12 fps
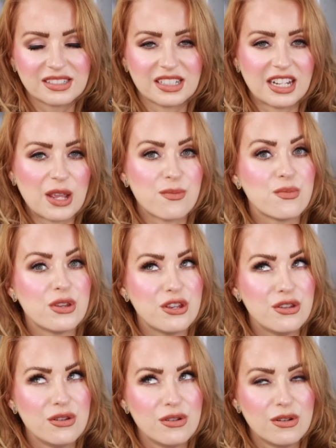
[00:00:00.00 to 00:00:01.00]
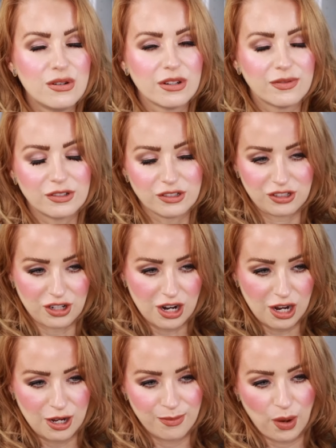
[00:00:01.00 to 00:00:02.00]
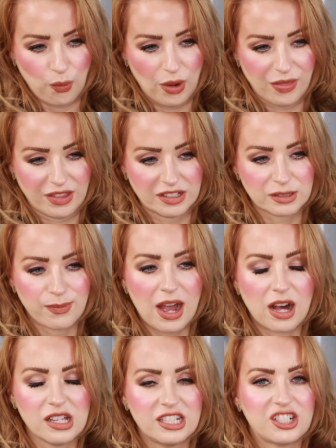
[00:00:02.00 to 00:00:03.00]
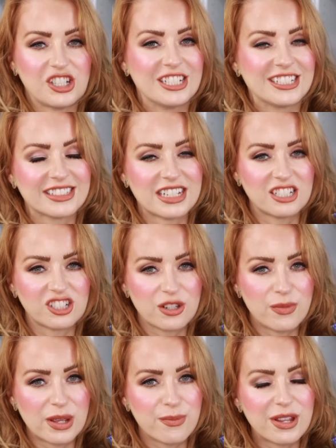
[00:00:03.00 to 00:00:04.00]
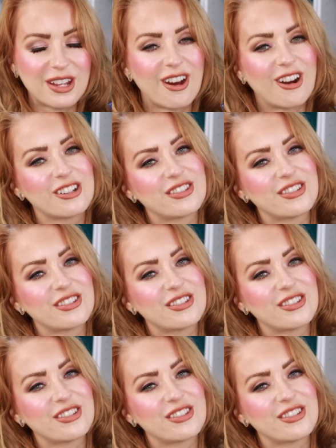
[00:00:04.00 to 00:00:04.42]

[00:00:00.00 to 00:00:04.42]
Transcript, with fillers: did a beautiful job with this palette. She did send it to me in PR.